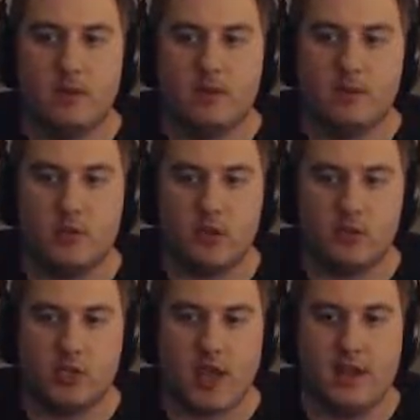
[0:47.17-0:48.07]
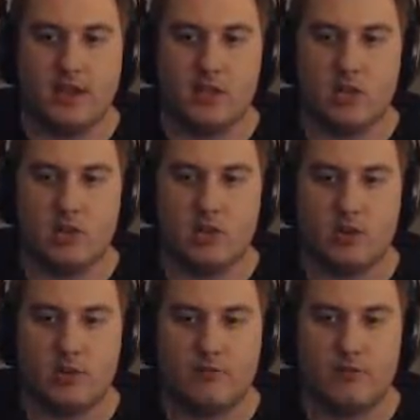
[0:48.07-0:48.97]
so I'll just scan dash up
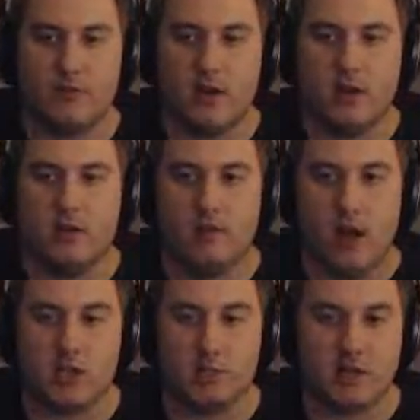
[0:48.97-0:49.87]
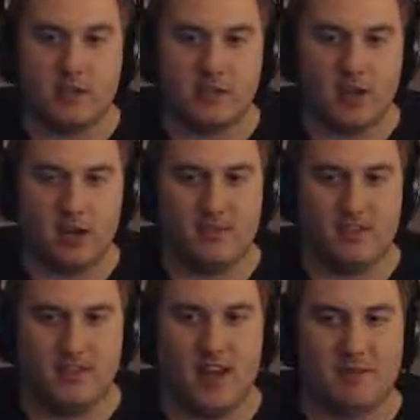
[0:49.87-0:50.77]
here for, well, I actually made it to
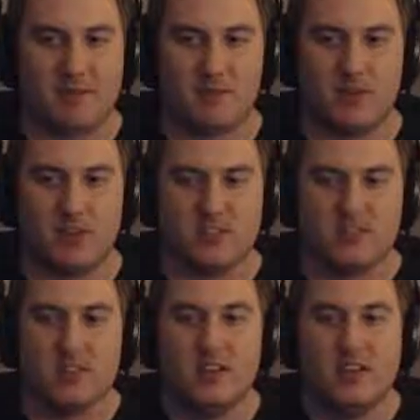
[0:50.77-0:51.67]
the top. That's pretty awesome.